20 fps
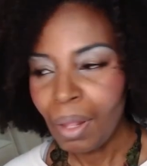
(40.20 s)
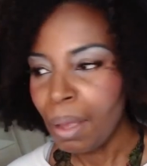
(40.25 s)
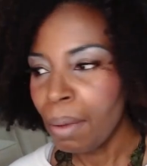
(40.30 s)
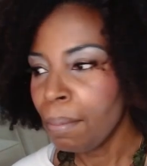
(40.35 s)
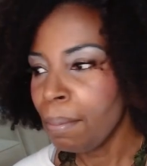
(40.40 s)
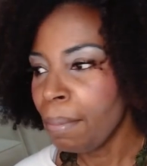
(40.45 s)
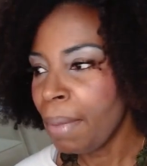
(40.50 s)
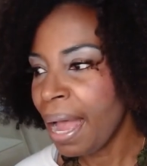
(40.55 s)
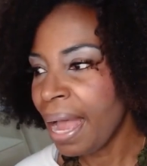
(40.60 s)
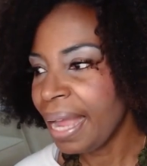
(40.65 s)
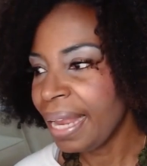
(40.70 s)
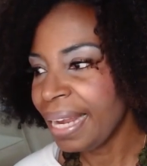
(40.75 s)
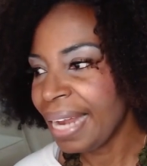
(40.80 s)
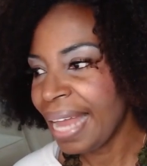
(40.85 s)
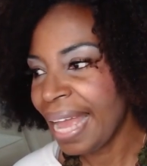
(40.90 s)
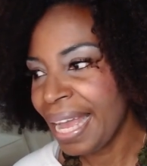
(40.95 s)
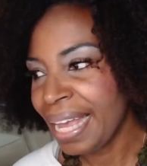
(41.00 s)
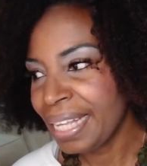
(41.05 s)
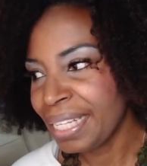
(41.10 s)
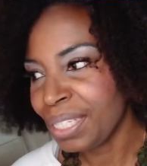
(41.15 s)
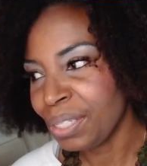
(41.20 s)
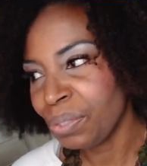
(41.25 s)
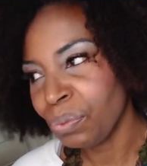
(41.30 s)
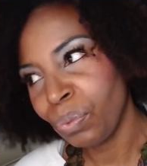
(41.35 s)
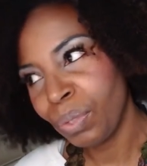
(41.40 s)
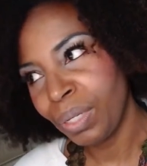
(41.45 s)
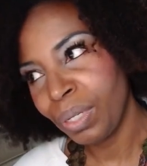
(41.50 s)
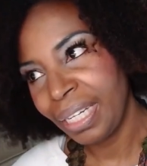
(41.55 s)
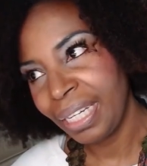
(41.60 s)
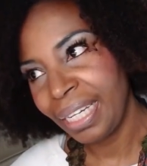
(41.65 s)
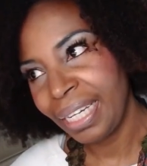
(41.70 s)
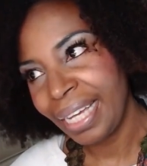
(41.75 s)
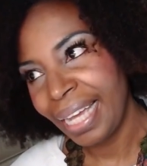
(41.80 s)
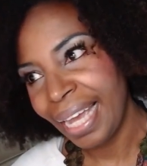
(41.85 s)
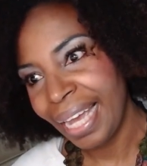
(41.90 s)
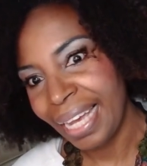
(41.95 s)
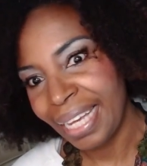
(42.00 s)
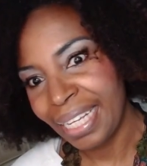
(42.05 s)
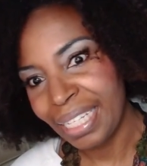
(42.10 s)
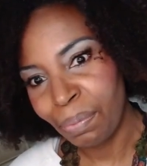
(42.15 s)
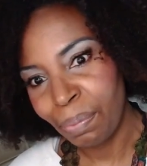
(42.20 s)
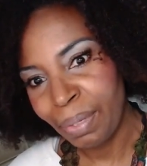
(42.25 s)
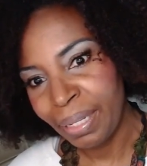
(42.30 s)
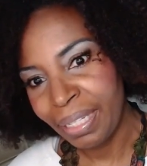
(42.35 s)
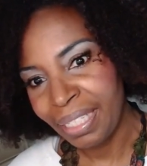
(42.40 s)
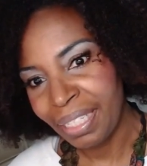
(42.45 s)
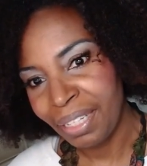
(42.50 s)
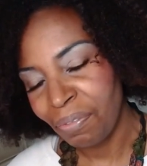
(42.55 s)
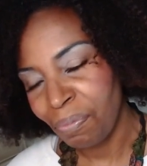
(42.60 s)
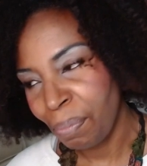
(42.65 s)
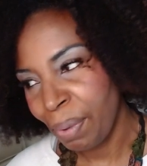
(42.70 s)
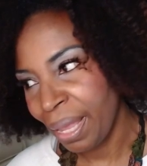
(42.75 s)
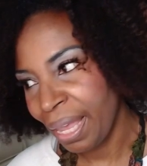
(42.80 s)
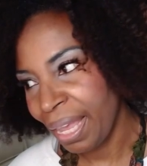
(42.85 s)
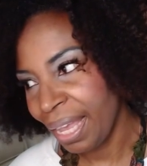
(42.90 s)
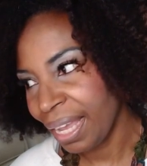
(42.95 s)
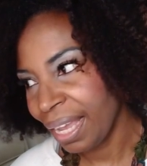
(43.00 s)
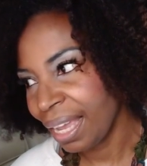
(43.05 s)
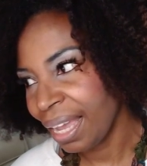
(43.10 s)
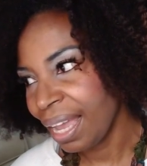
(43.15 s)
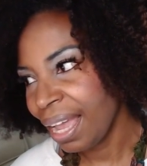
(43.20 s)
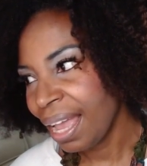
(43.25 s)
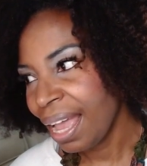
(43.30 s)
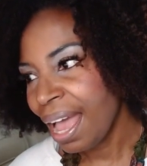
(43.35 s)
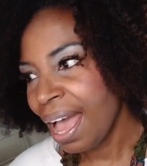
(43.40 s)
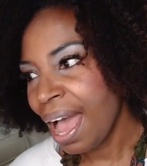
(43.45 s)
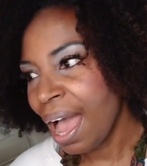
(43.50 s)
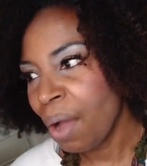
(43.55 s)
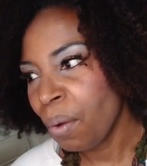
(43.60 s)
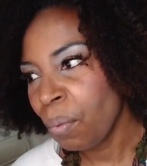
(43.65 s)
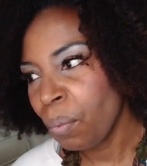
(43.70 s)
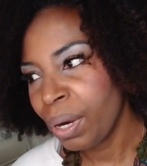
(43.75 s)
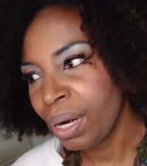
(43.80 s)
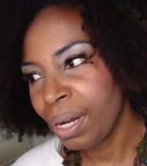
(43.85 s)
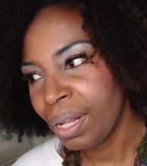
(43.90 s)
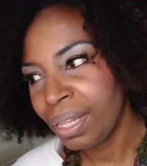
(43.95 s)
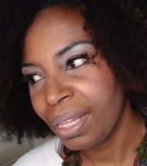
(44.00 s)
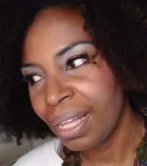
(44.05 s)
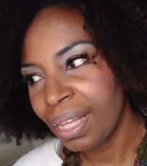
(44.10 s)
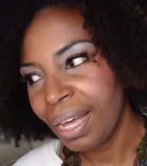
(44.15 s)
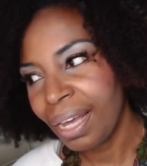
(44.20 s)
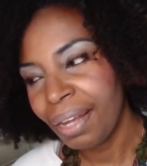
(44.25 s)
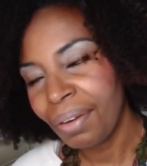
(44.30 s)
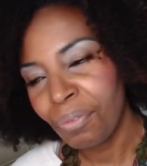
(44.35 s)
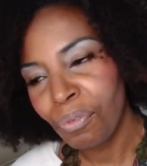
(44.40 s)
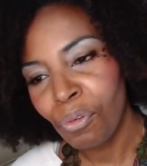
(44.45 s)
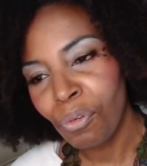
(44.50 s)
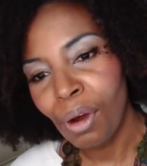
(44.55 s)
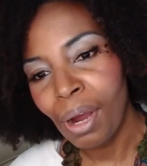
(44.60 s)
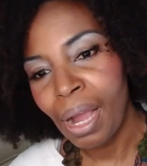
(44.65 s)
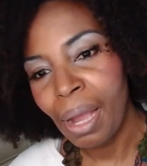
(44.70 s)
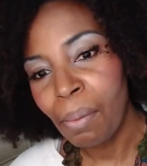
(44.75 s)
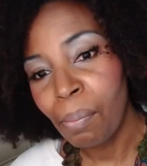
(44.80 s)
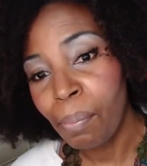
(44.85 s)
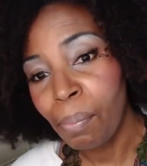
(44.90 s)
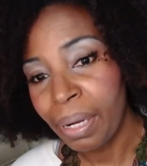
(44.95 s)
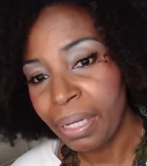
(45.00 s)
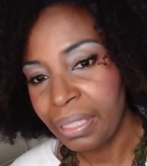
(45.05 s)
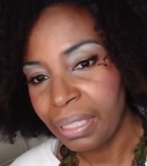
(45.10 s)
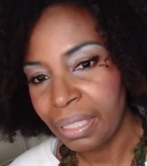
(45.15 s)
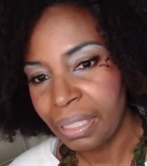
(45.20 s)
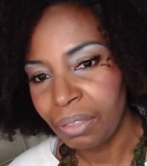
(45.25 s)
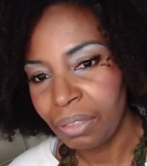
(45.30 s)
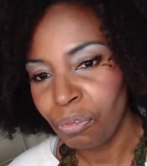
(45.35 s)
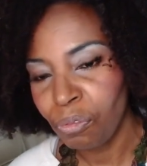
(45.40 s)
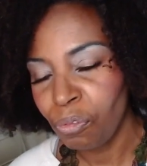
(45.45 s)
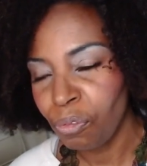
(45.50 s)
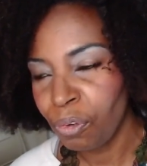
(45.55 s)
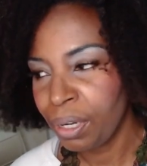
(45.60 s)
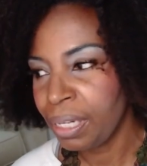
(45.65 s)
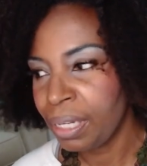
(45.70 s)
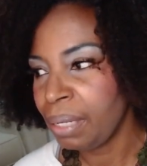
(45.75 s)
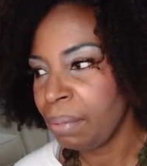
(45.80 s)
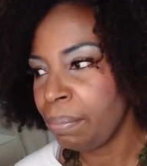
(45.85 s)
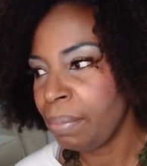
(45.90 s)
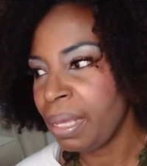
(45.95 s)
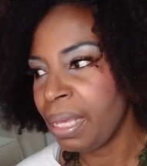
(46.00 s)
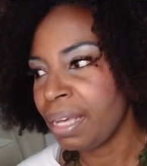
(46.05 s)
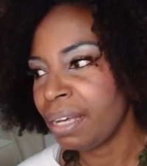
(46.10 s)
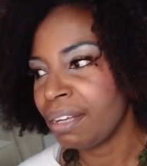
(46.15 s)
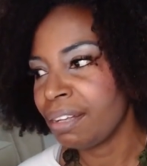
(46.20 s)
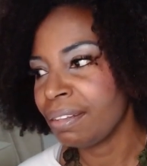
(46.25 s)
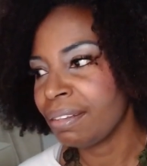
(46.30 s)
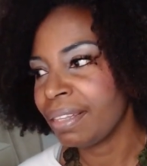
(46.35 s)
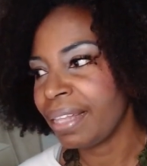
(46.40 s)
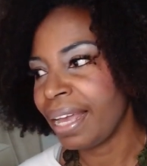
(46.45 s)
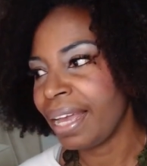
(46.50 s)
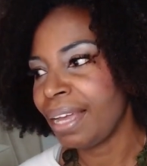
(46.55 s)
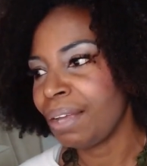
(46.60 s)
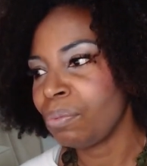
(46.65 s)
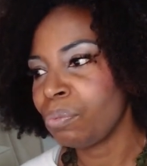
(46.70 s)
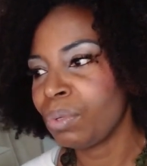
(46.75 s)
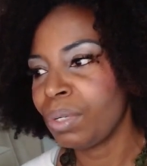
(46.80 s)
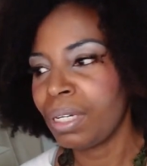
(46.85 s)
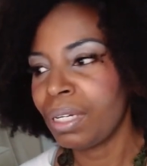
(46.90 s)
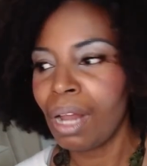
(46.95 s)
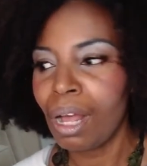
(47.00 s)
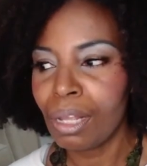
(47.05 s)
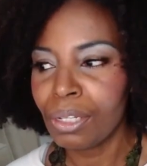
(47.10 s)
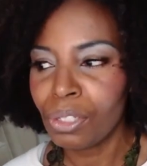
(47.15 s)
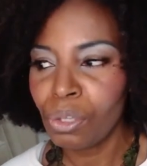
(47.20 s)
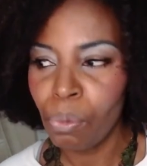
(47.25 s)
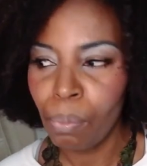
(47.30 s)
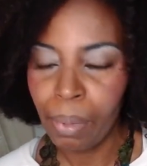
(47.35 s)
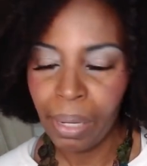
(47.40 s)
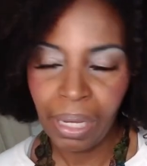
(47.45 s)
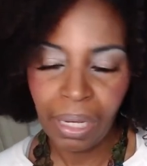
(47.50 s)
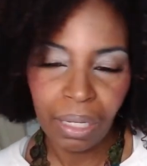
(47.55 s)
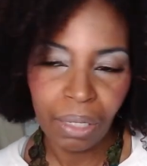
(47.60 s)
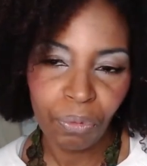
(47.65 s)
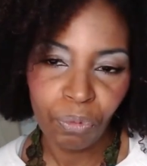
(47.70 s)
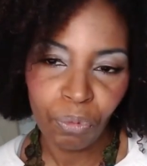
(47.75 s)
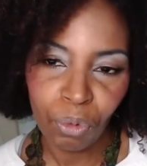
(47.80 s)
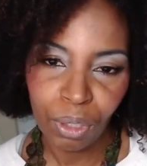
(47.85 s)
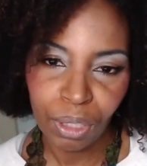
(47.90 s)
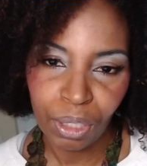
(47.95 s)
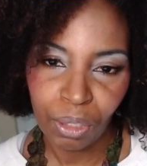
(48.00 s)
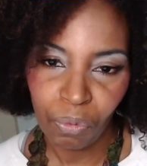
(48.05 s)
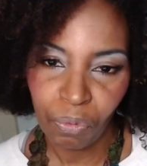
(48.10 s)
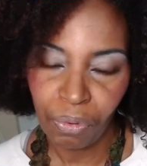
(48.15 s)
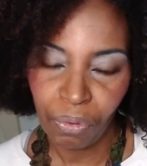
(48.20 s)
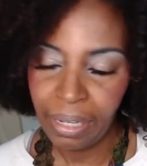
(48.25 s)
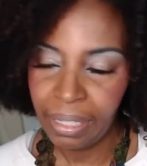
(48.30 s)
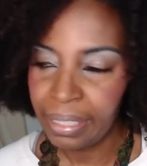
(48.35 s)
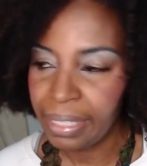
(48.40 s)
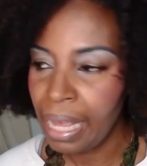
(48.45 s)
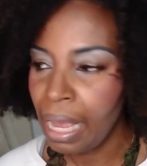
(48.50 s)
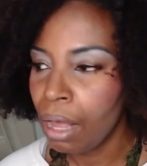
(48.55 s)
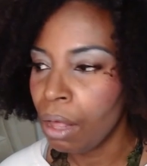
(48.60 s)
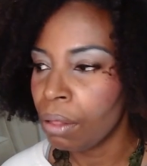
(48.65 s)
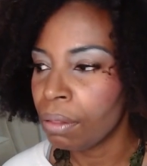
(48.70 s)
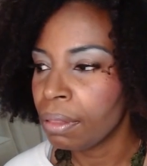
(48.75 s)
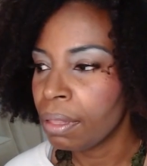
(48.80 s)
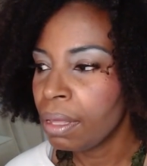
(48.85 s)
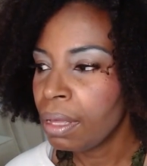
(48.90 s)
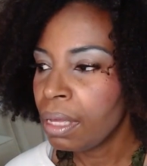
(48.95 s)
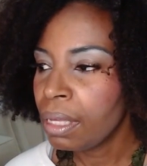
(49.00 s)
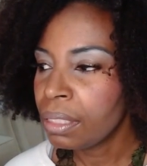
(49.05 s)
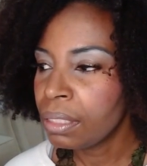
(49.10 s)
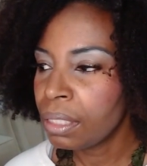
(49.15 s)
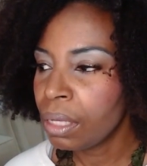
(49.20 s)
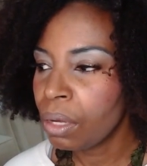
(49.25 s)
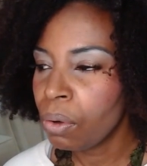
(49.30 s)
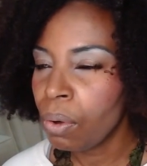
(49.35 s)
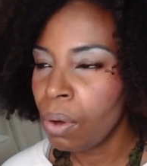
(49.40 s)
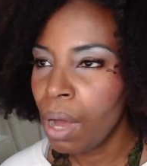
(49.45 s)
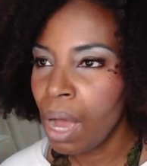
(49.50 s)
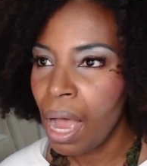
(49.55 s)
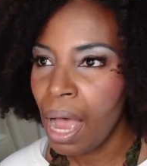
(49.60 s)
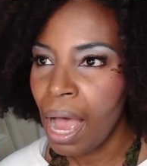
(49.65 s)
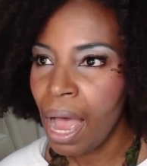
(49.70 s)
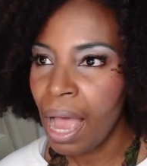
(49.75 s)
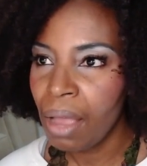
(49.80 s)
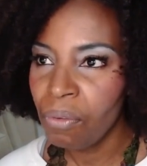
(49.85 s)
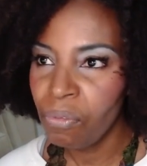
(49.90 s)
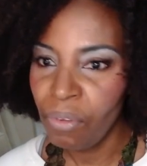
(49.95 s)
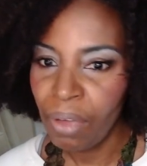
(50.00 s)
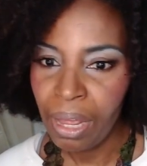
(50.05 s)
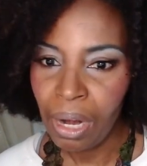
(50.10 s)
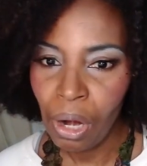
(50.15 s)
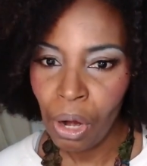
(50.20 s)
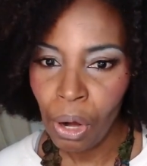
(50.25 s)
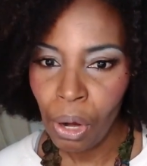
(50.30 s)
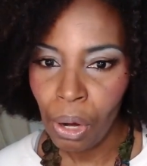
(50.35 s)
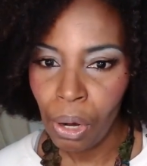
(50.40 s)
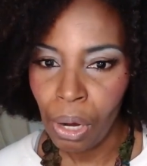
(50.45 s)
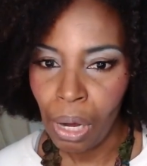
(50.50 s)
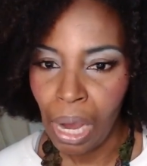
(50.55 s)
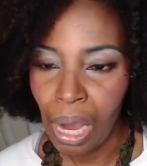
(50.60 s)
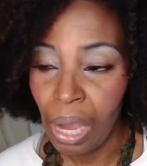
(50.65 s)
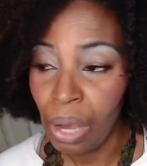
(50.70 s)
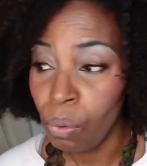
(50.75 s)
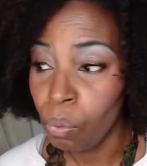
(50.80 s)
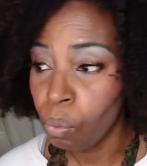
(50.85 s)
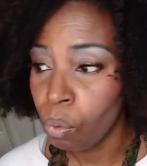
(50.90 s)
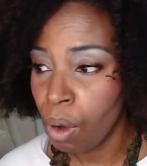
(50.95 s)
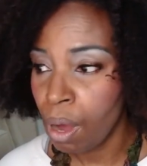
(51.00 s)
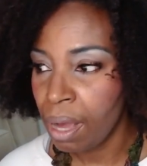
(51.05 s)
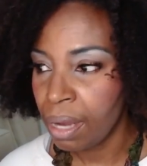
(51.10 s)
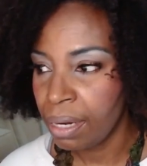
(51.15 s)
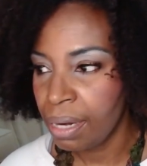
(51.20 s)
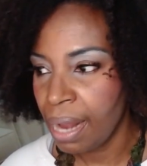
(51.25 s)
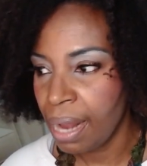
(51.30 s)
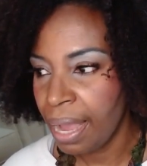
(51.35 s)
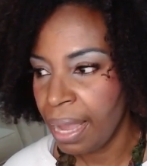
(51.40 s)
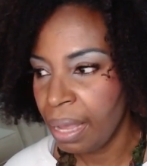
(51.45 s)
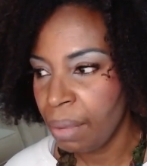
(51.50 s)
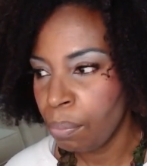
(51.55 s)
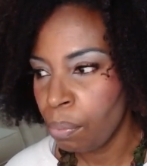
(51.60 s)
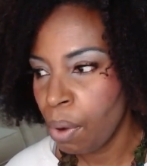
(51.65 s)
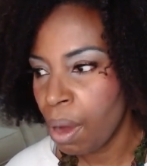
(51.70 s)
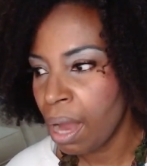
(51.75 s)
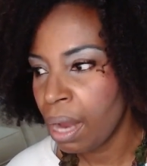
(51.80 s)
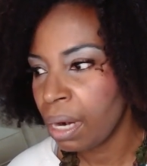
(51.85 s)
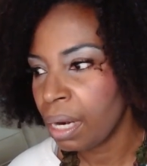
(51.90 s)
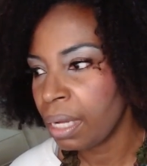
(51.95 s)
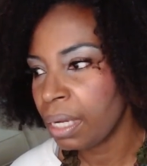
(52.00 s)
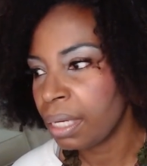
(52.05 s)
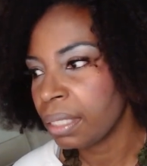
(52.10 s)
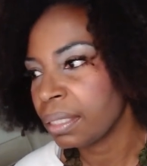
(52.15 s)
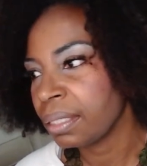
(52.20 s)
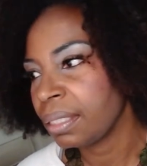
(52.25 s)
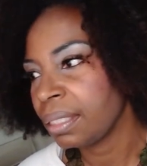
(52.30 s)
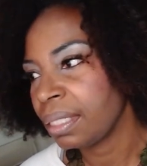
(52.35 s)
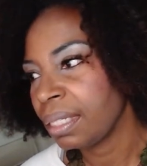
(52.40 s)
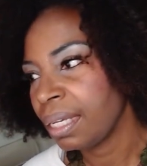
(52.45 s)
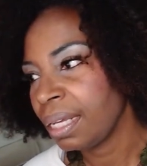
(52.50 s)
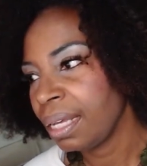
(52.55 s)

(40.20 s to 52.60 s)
my last really expensive pick, I went on the hunt for a budget-friendly meal that would also be good for Sophia's health. So I fed her a raw diet product